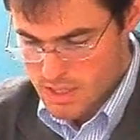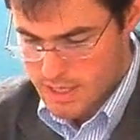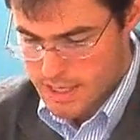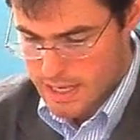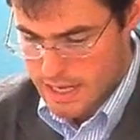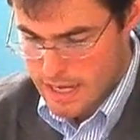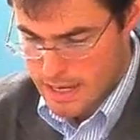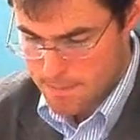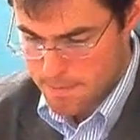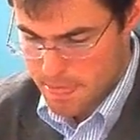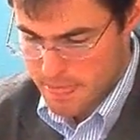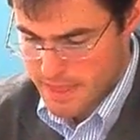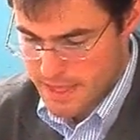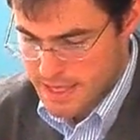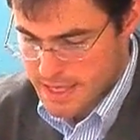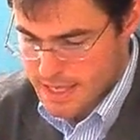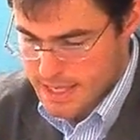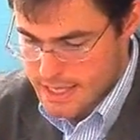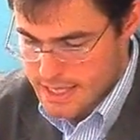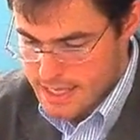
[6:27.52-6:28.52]

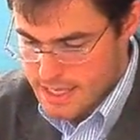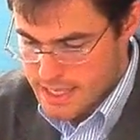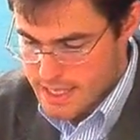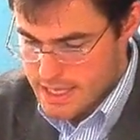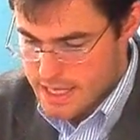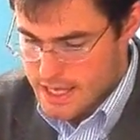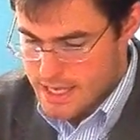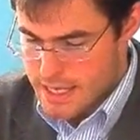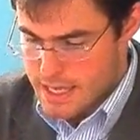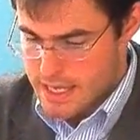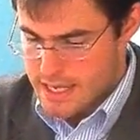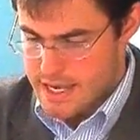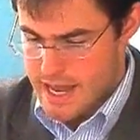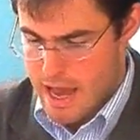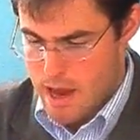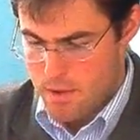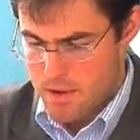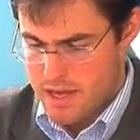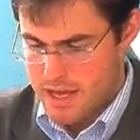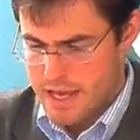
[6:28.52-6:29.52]

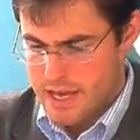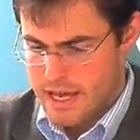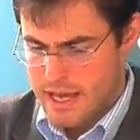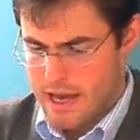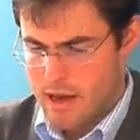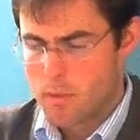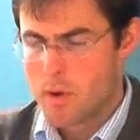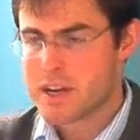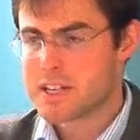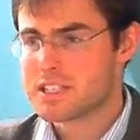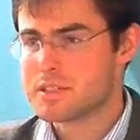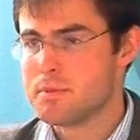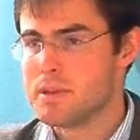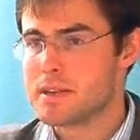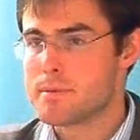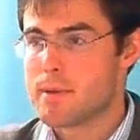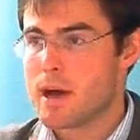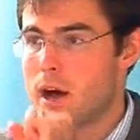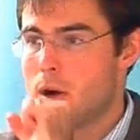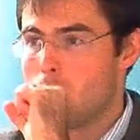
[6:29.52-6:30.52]
Now, I want to speak
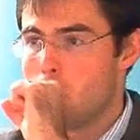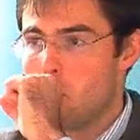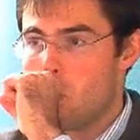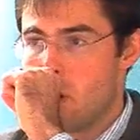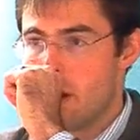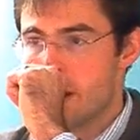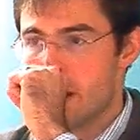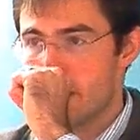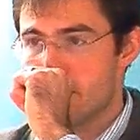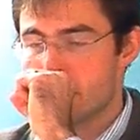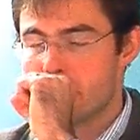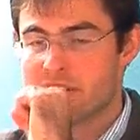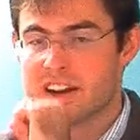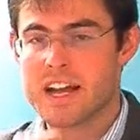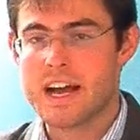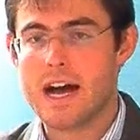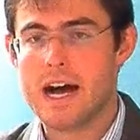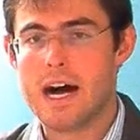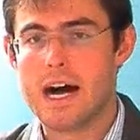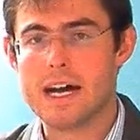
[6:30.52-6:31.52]
about one other
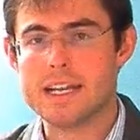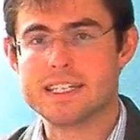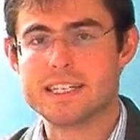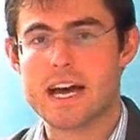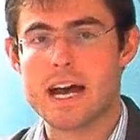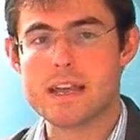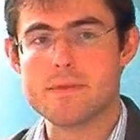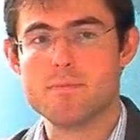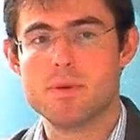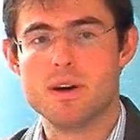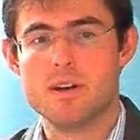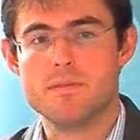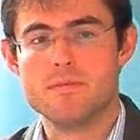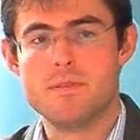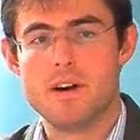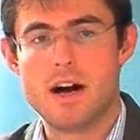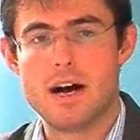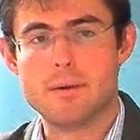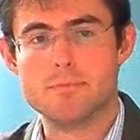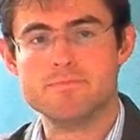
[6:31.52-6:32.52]
type
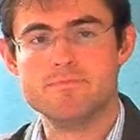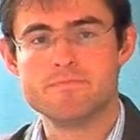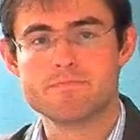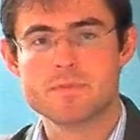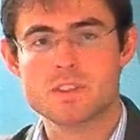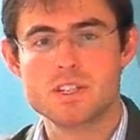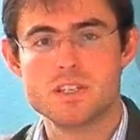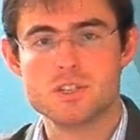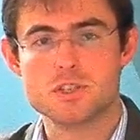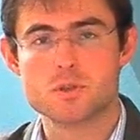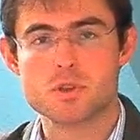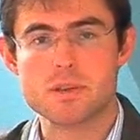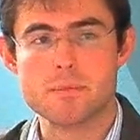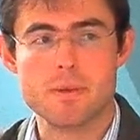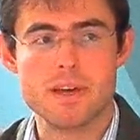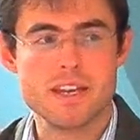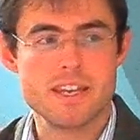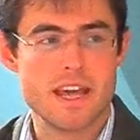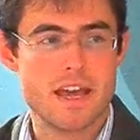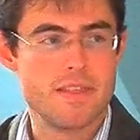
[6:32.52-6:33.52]
of
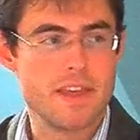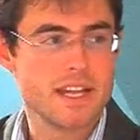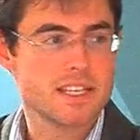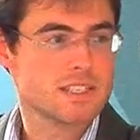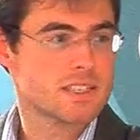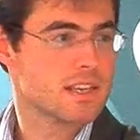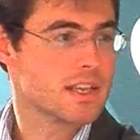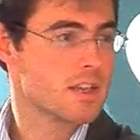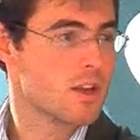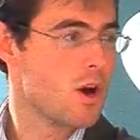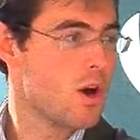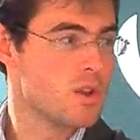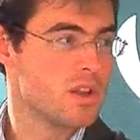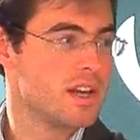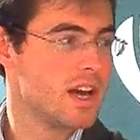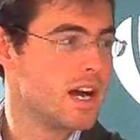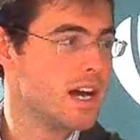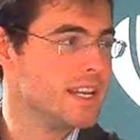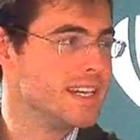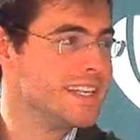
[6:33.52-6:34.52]
treatment, and that's called
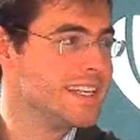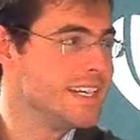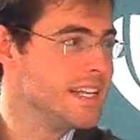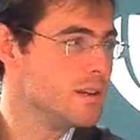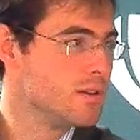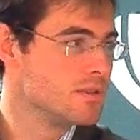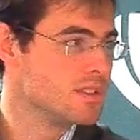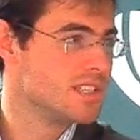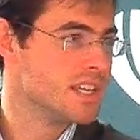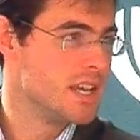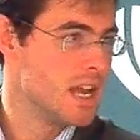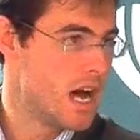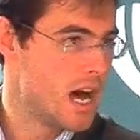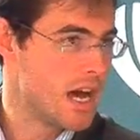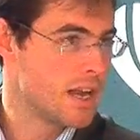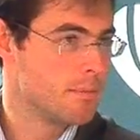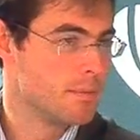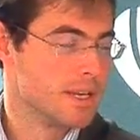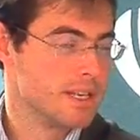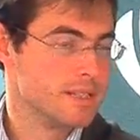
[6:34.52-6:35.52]
a needle
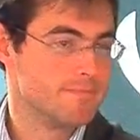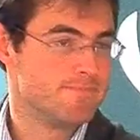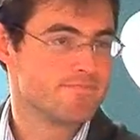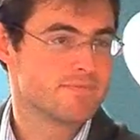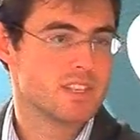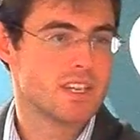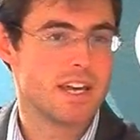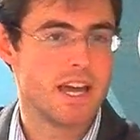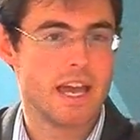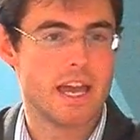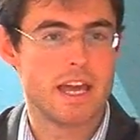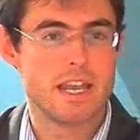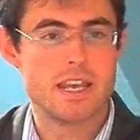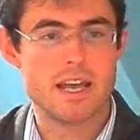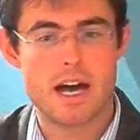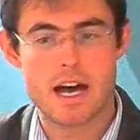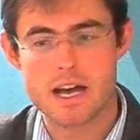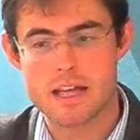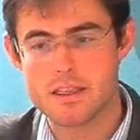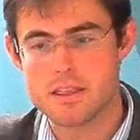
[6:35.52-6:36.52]
tenotomy. And
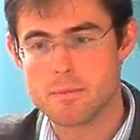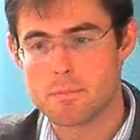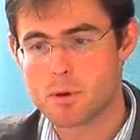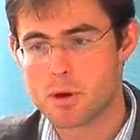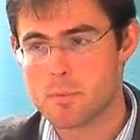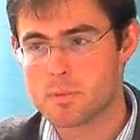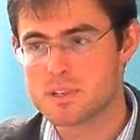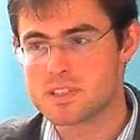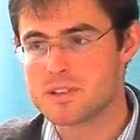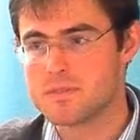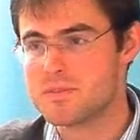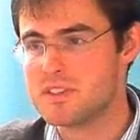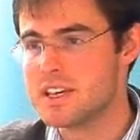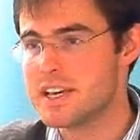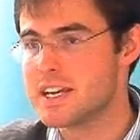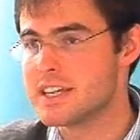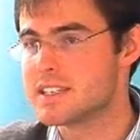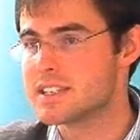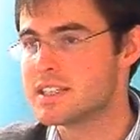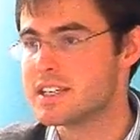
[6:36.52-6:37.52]
the purpose of
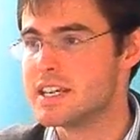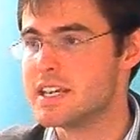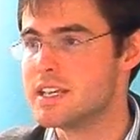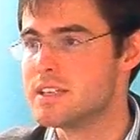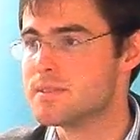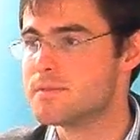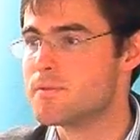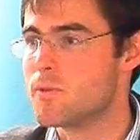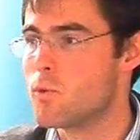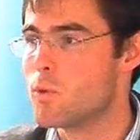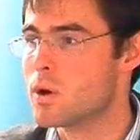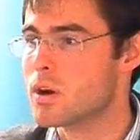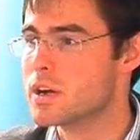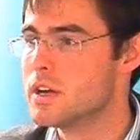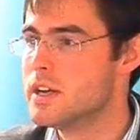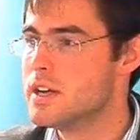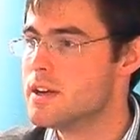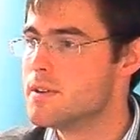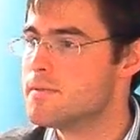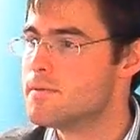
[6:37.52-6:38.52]
this is for
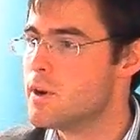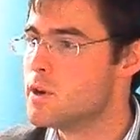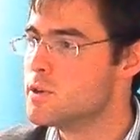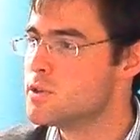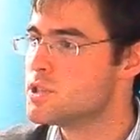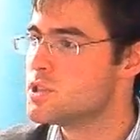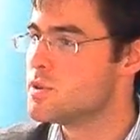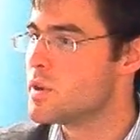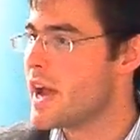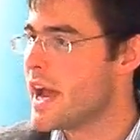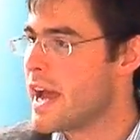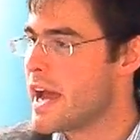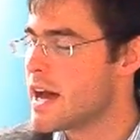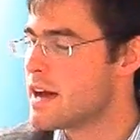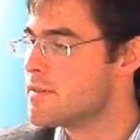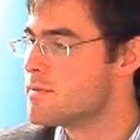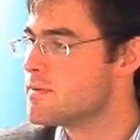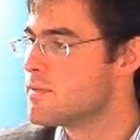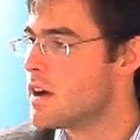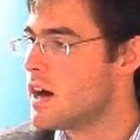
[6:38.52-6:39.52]
folks who have,